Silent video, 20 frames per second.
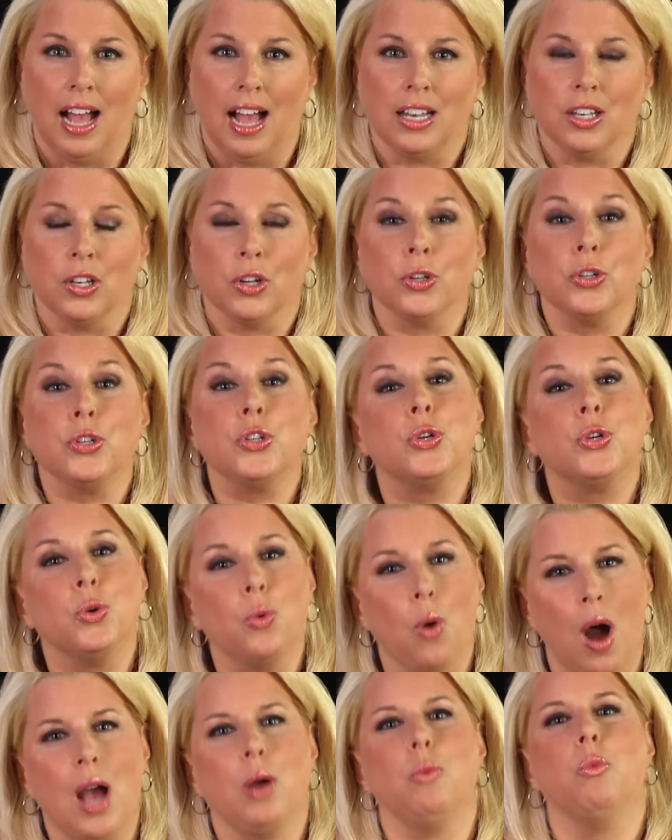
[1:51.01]
I learned
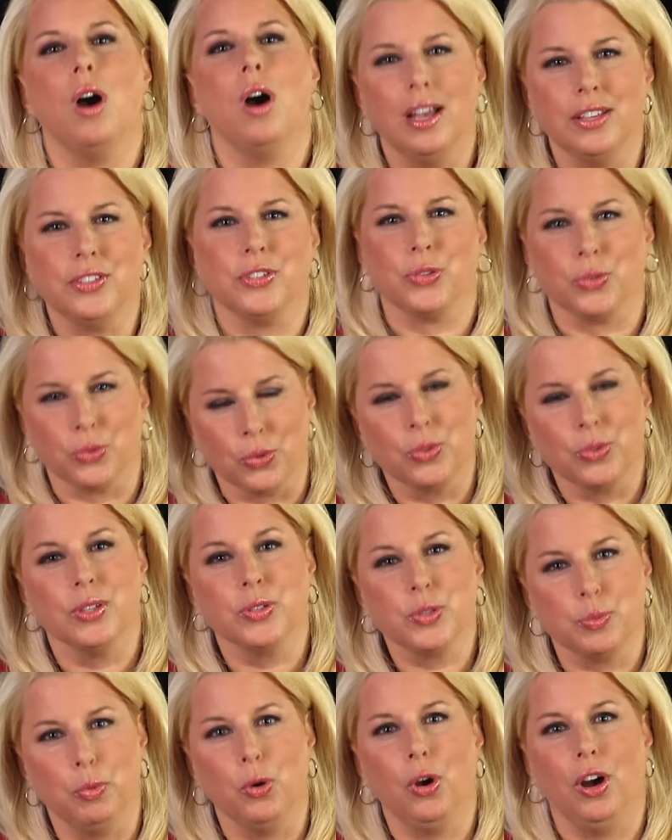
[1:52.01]
who I was through
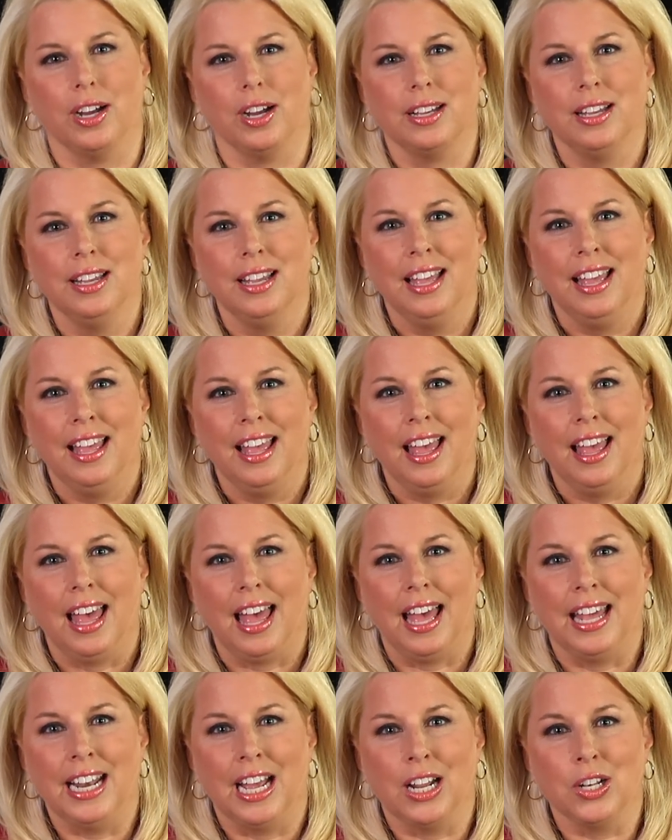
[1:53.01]
this book,
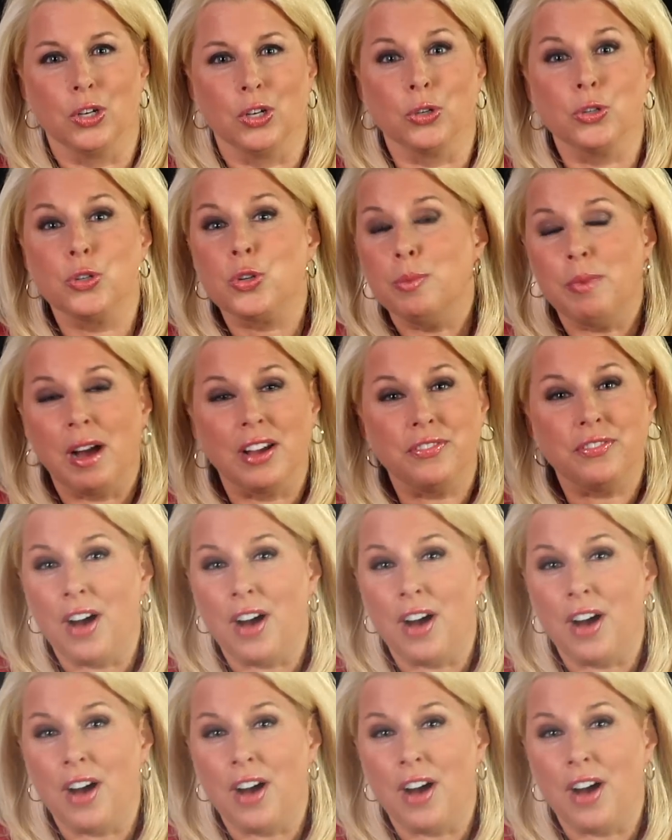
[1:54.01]
and I learned who my